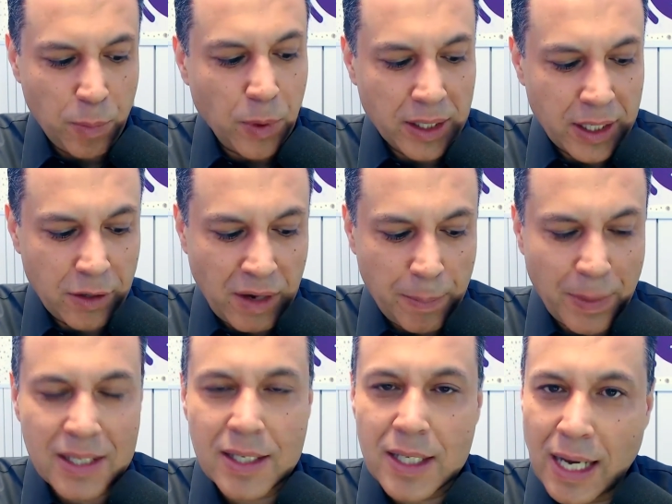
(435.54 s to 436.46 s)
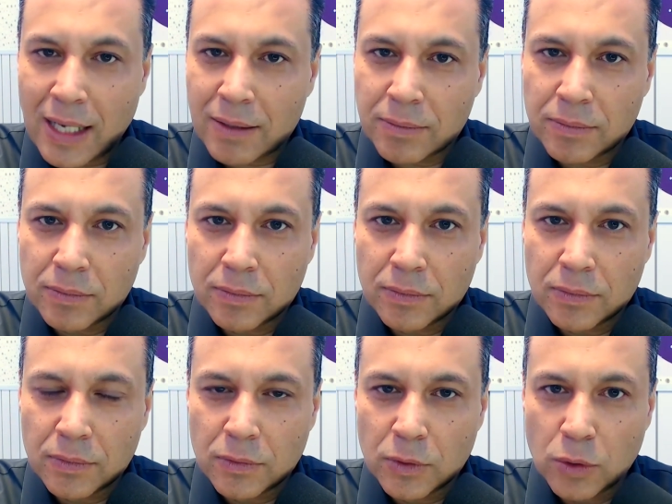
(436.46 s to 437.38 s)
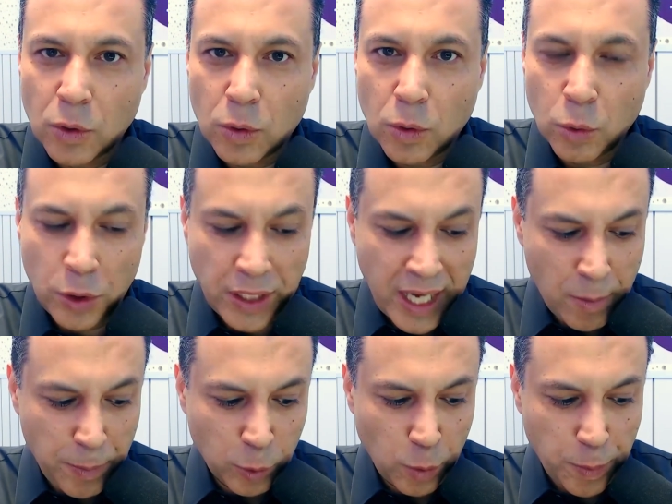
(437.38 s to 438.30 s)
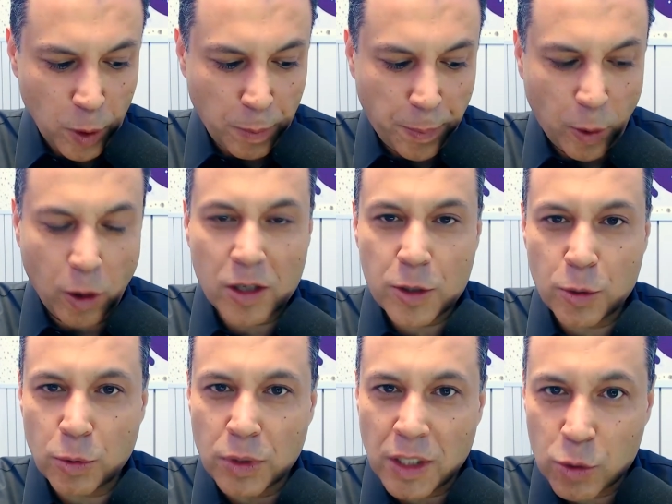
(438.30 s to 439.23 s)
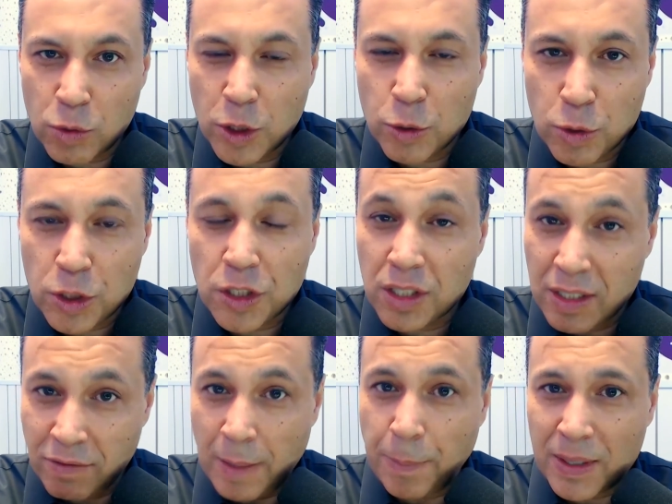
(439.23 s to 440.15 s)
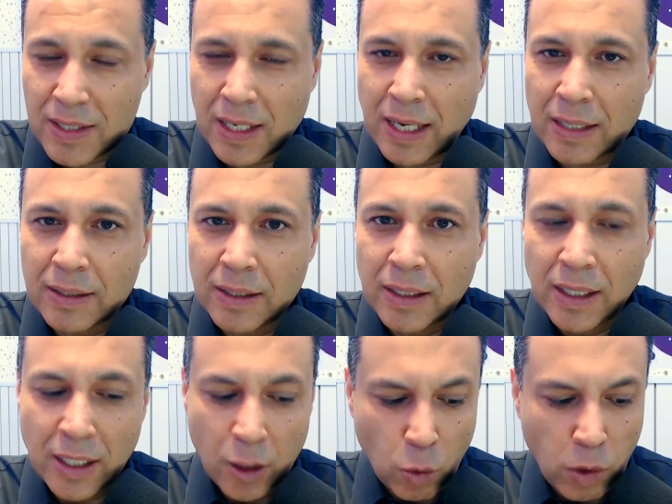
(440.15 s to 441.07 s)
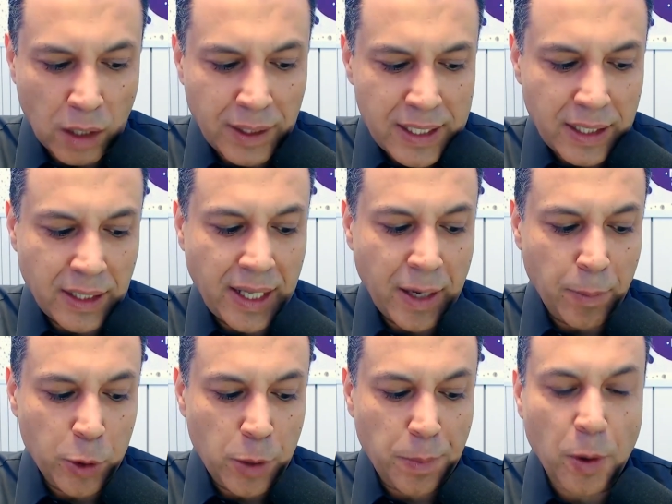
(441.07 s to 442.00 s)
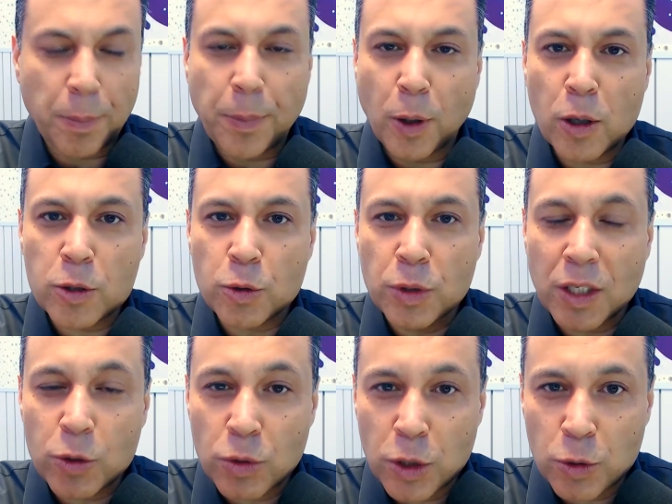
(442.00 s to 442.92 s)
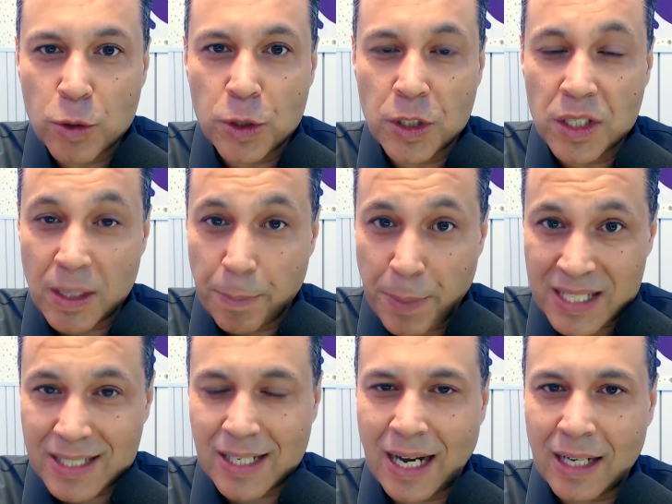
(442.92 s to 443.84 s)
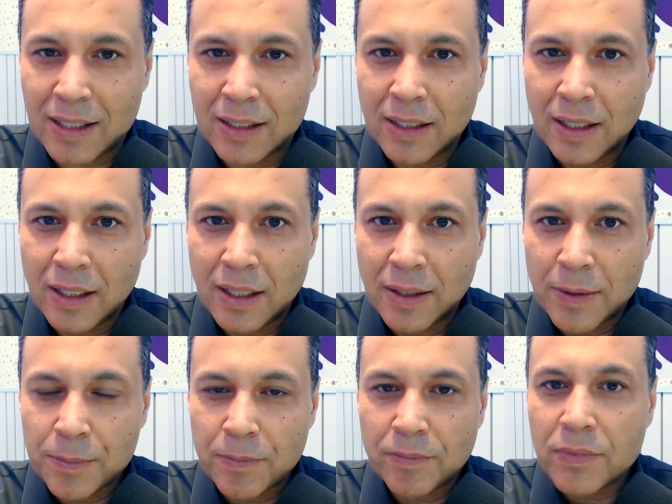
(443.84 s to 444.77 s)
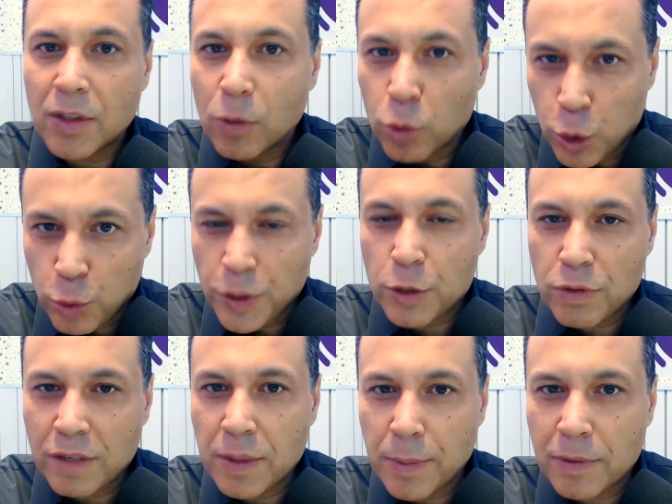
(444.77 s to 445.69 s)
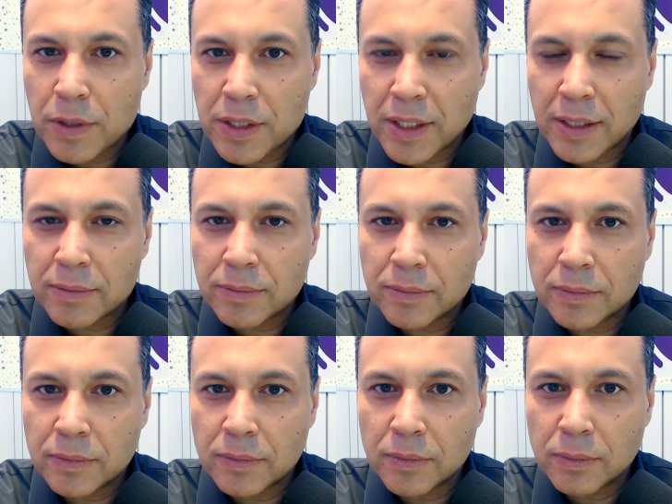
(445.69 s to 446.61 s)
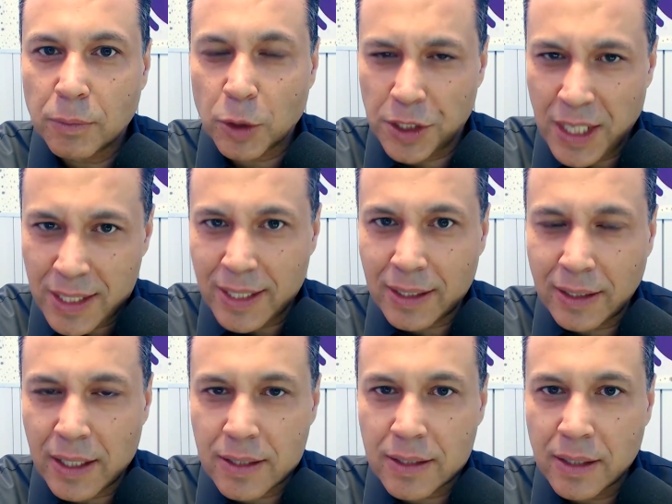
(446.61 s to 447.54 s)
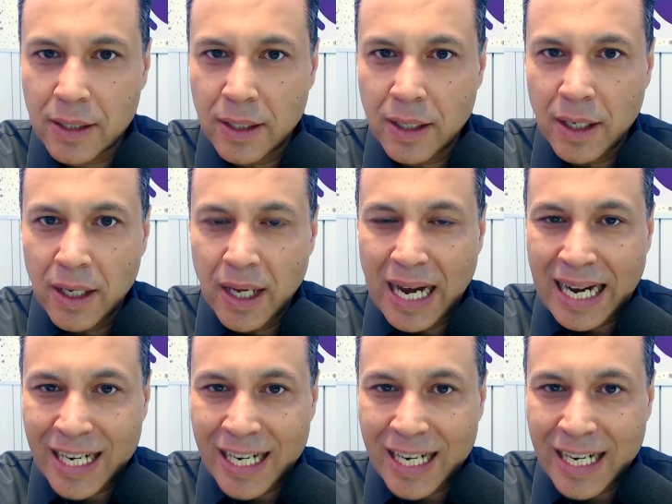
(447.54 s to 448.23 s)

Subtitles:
This time will pass. The time for the purpose of your injustice will pass, and when it passes, judgment will come to you. Be certain of that.